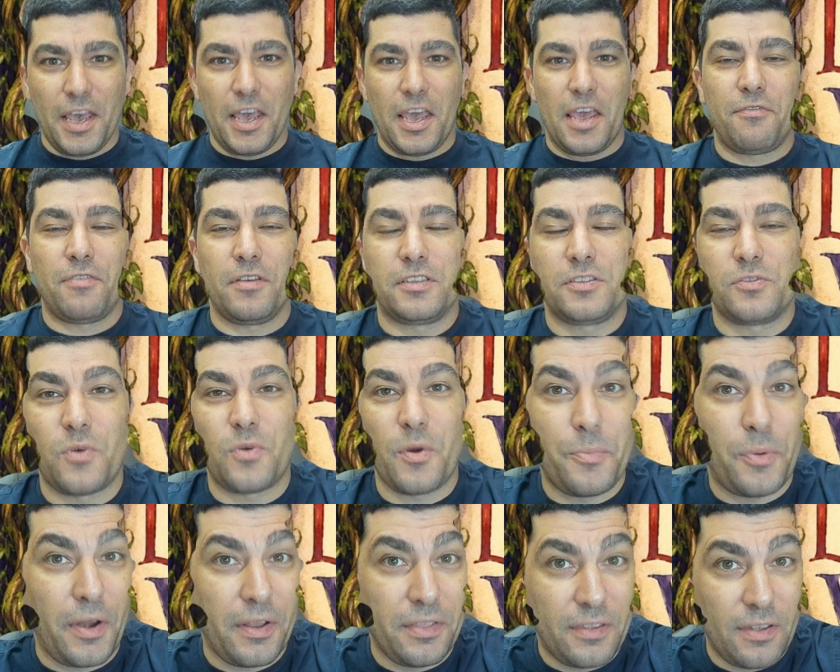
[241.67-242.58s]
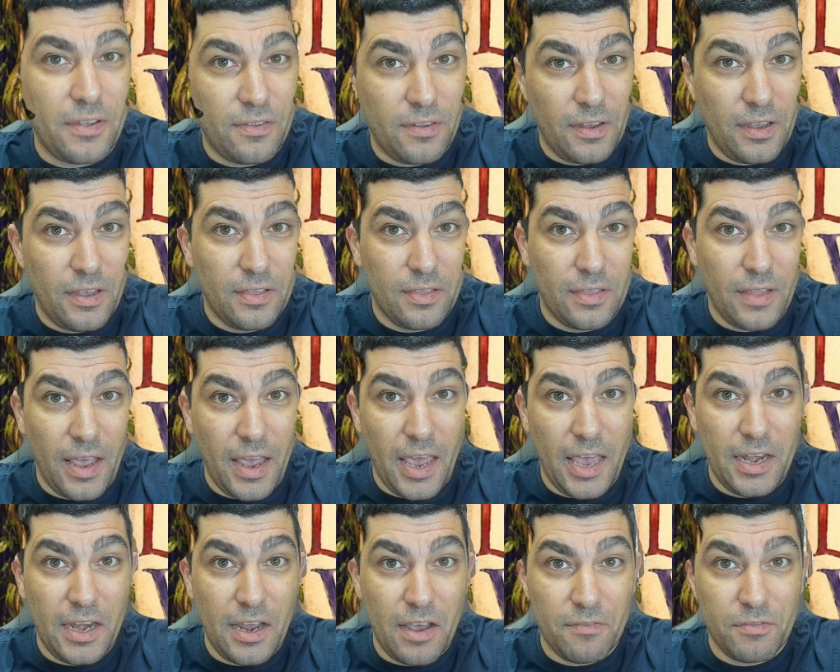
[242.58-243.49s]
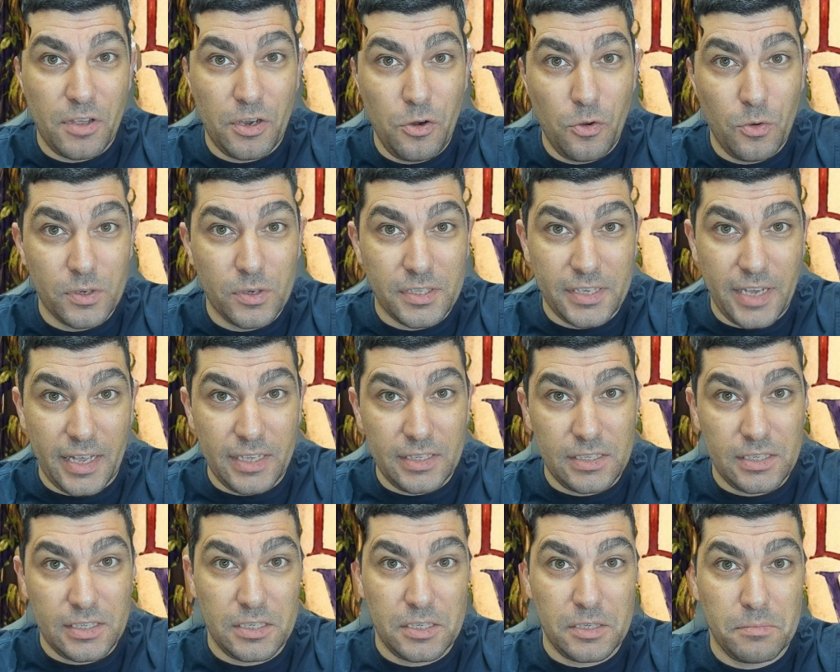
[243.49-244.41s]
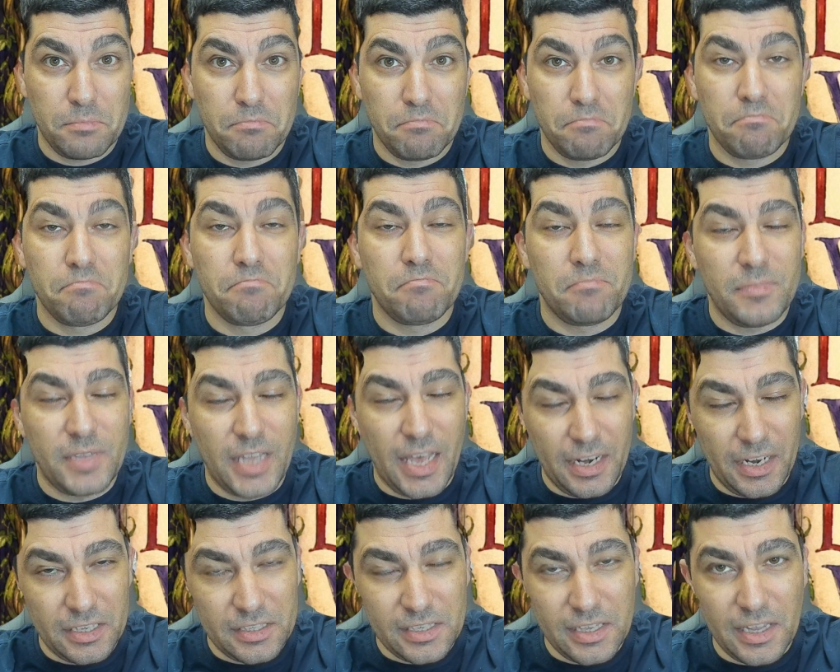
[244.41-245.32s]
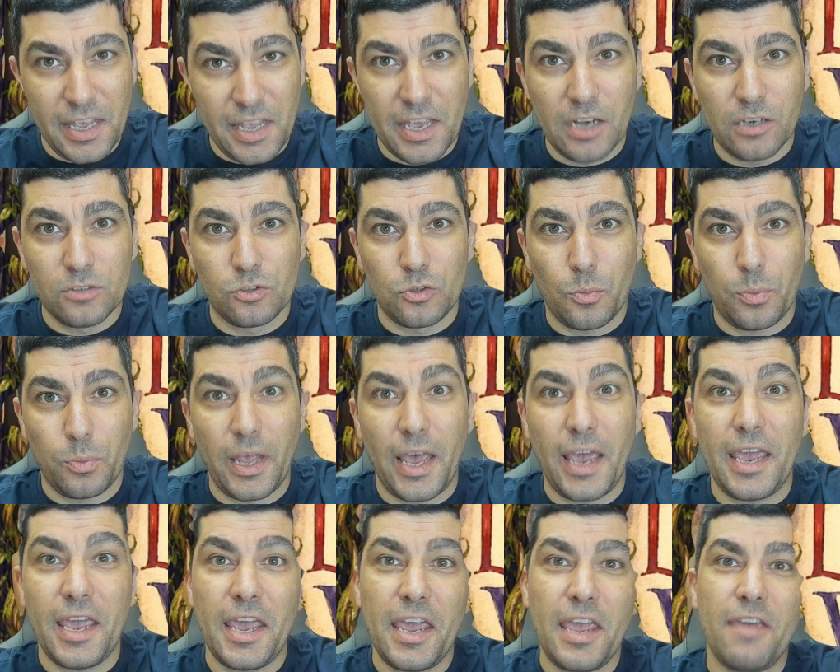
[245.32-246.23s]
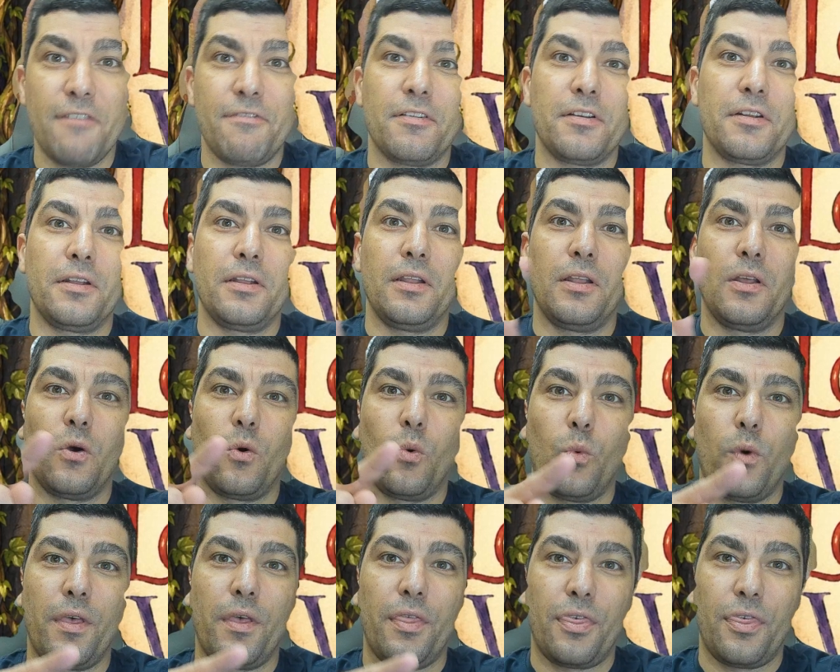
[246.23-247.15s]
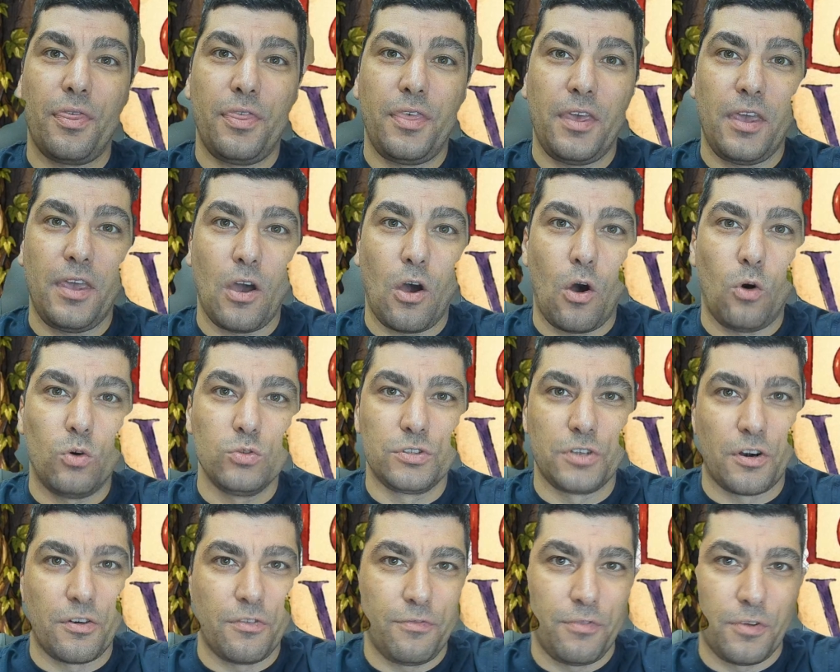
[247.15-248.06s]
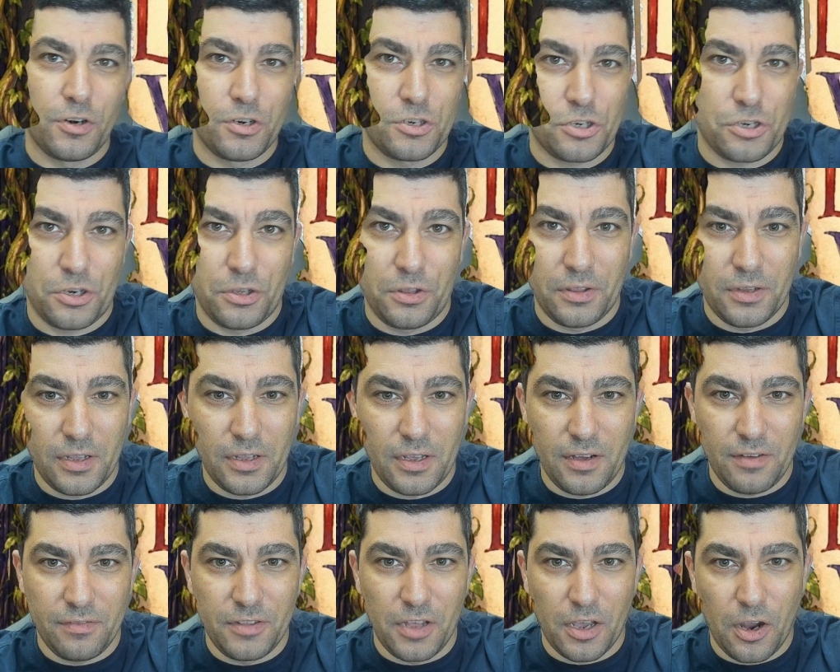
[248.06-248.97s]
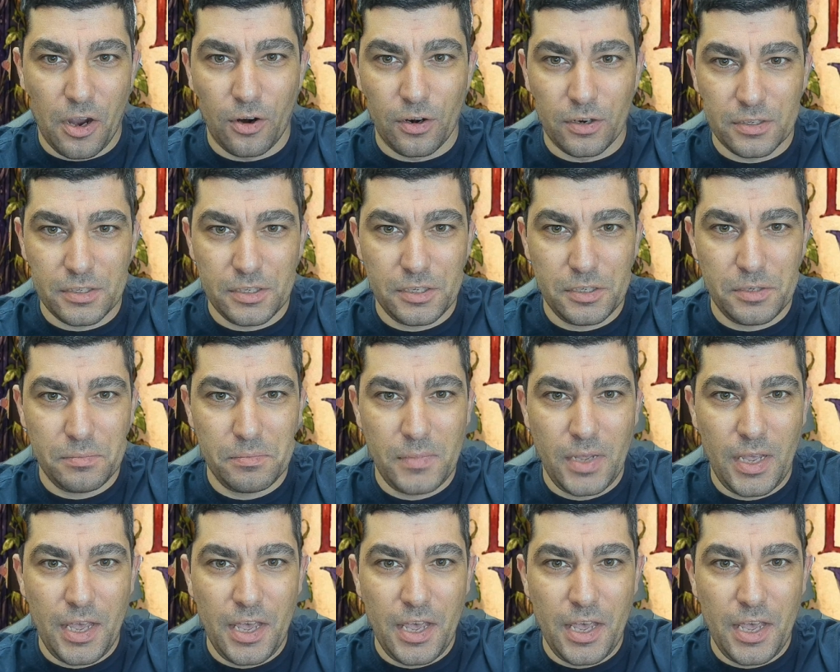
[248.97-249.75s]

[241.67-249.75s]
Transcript: If it's reprinted in any of the newer sets, then it's legal to play even with the older version of the cards.